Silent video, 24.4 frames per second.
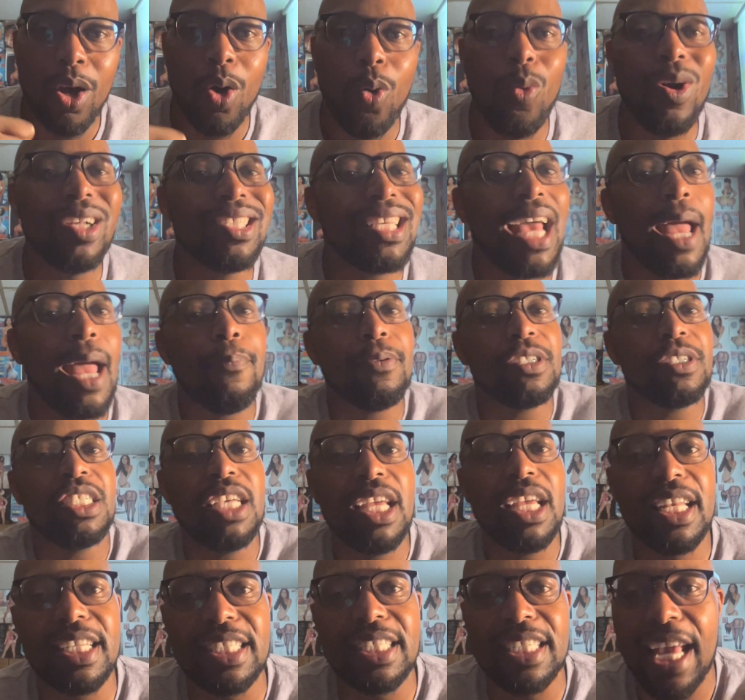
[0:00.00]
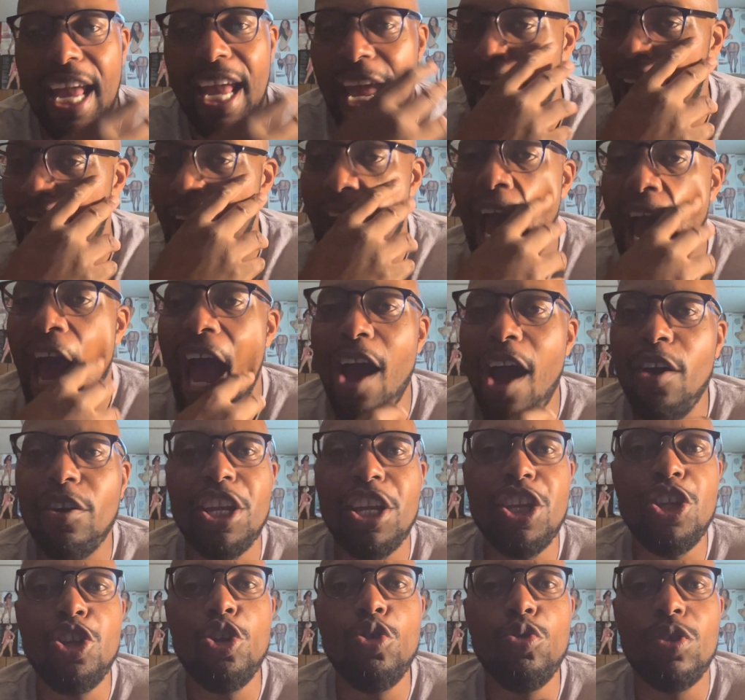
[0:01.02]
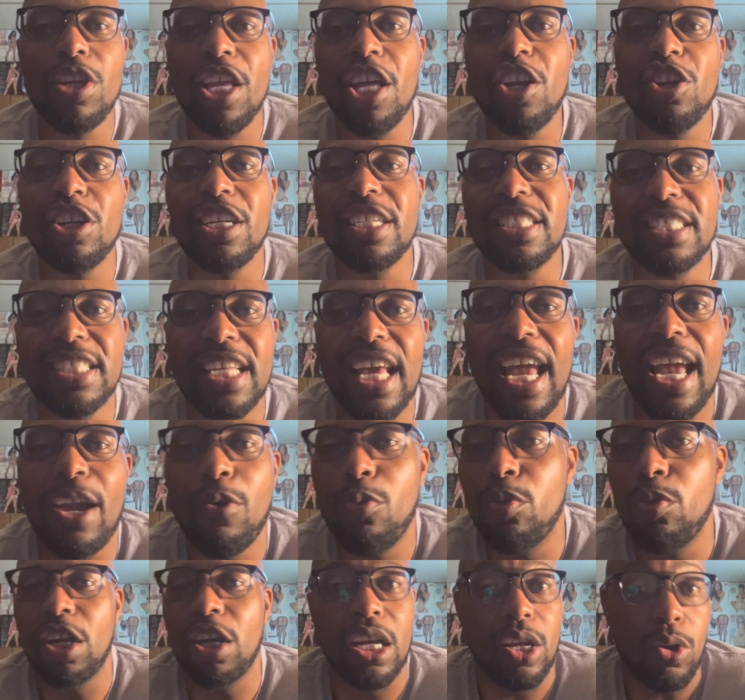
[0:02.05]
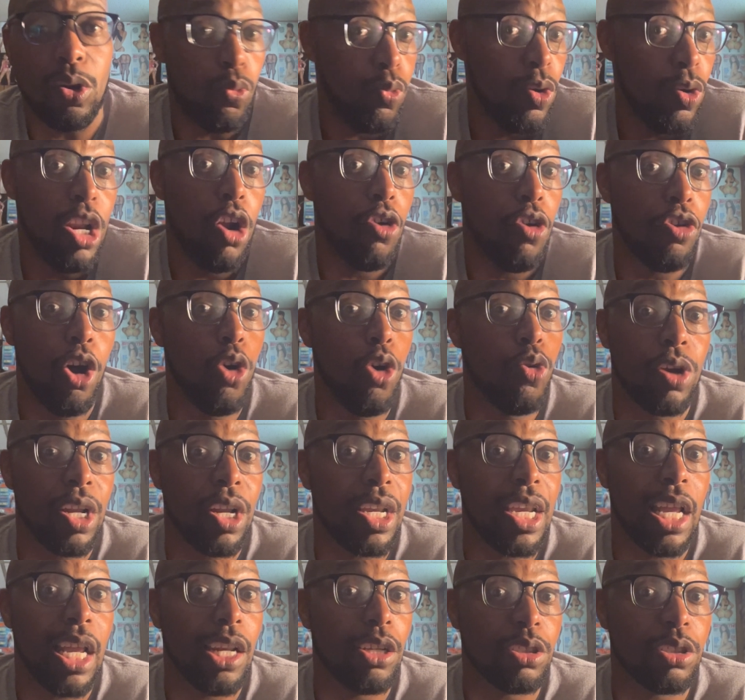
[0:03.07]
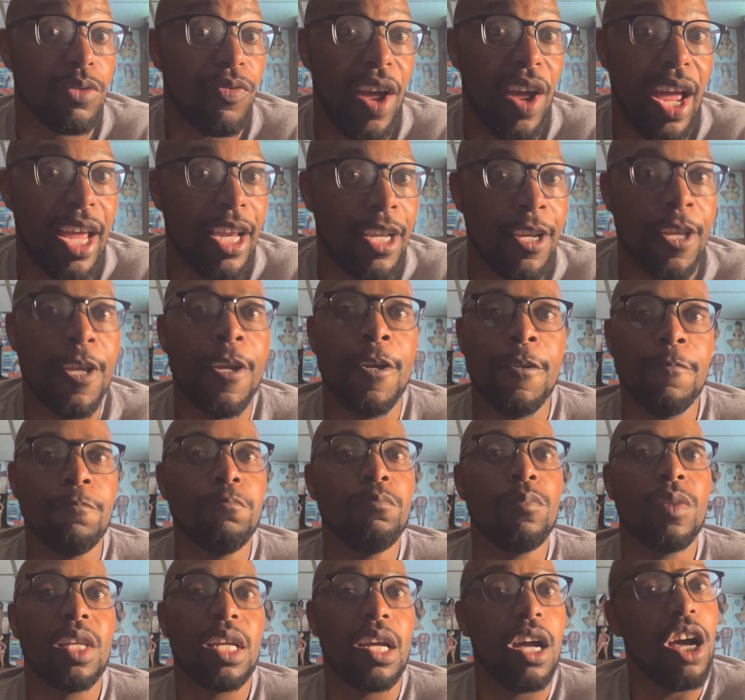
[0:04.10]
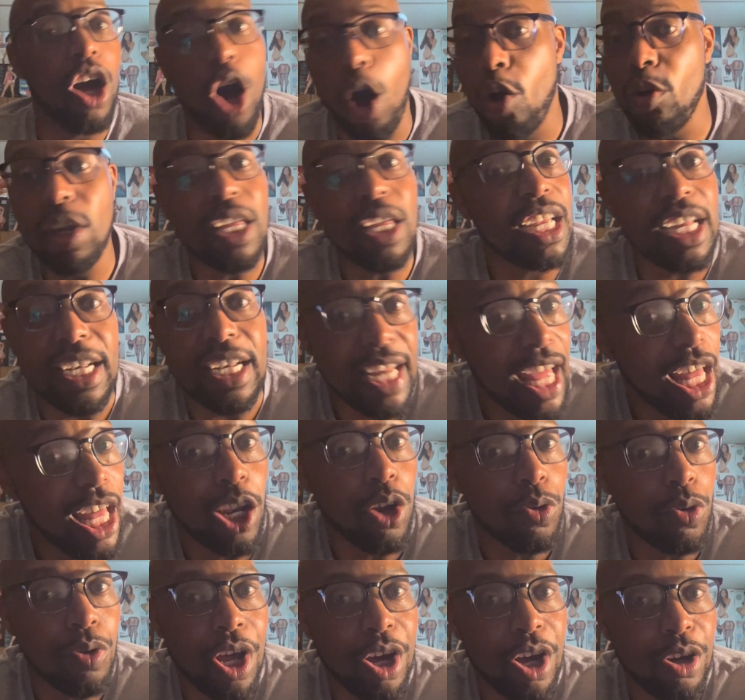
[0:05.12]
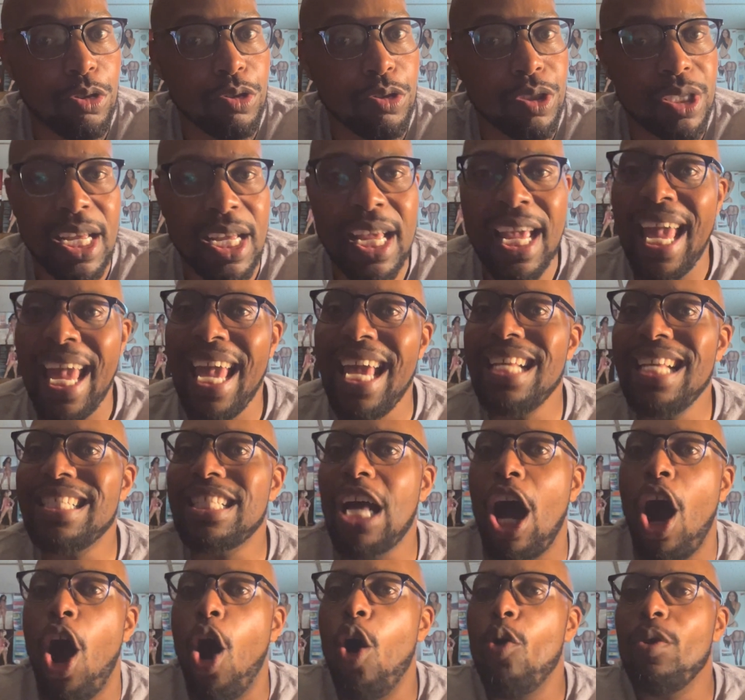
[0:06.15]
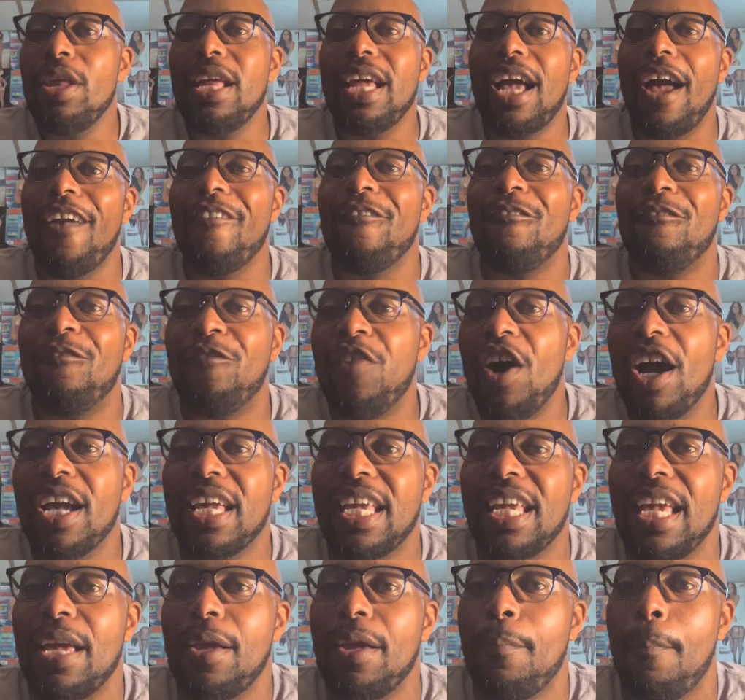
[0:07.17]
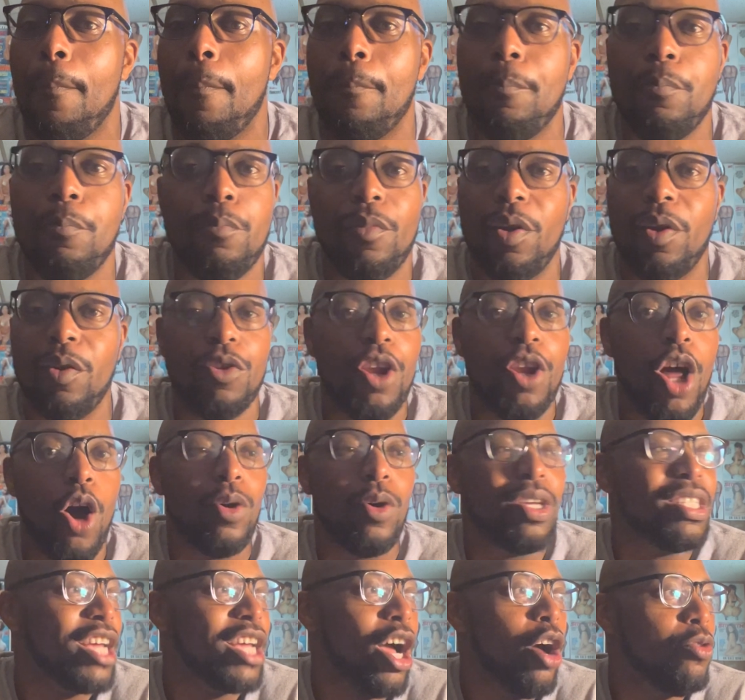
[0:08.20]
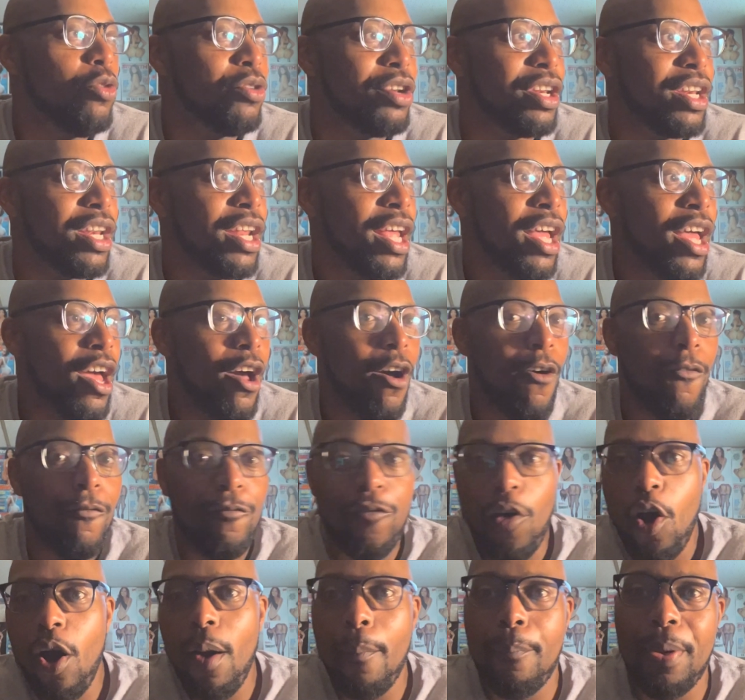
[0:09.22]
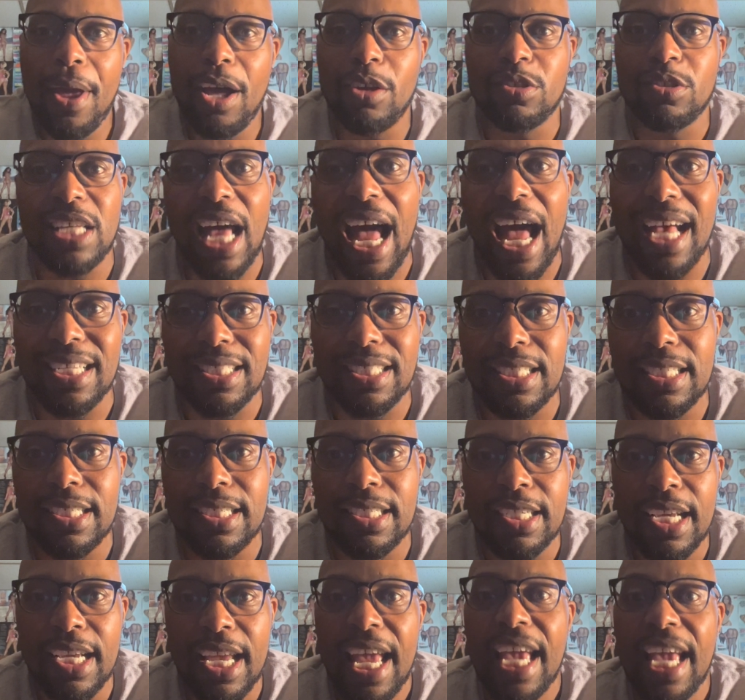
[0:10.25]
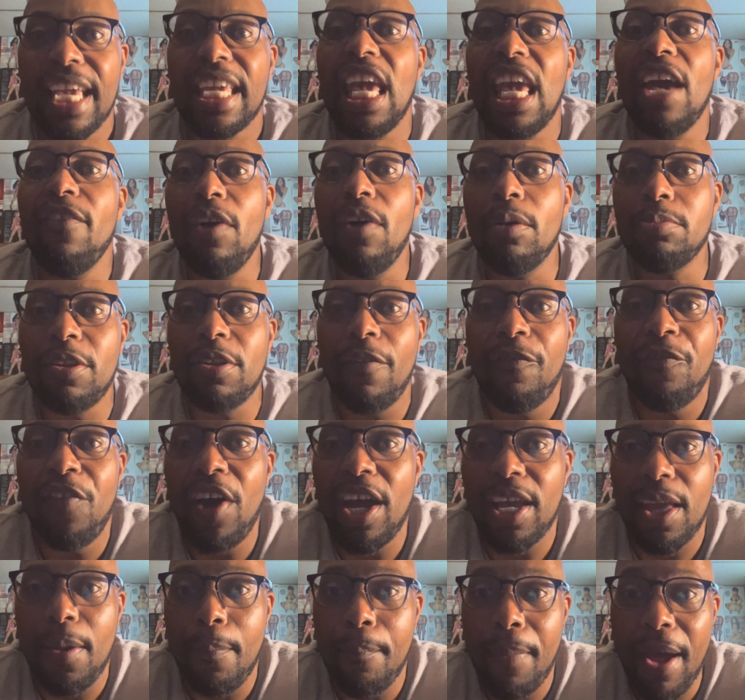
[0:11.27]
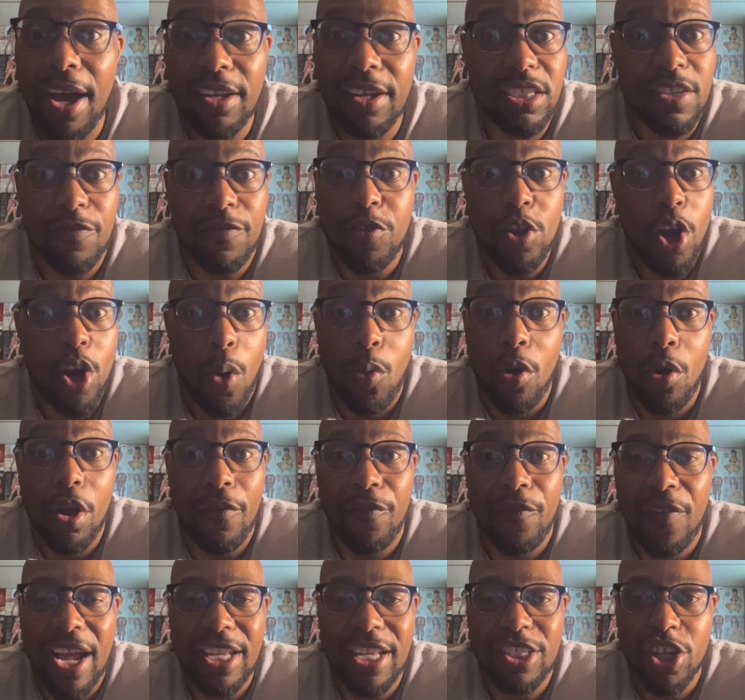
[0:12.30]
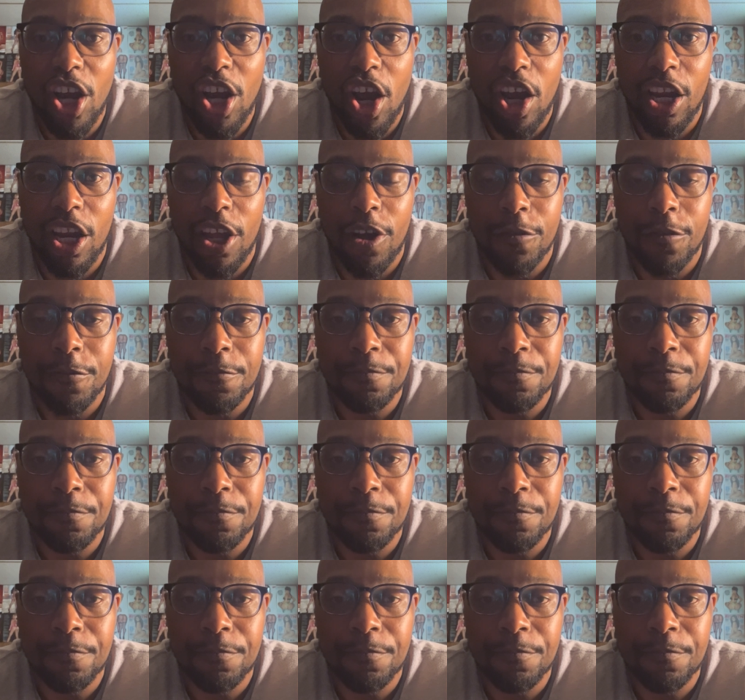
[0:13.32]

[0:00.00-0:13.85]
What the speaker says: What type of shit is that? How can you literally say, we don't know who Canelo's fighting? Only Canelo knows. He's holding he's holding 4 belts hostage. Give up the fucking belts if you don't want to fight Charlo.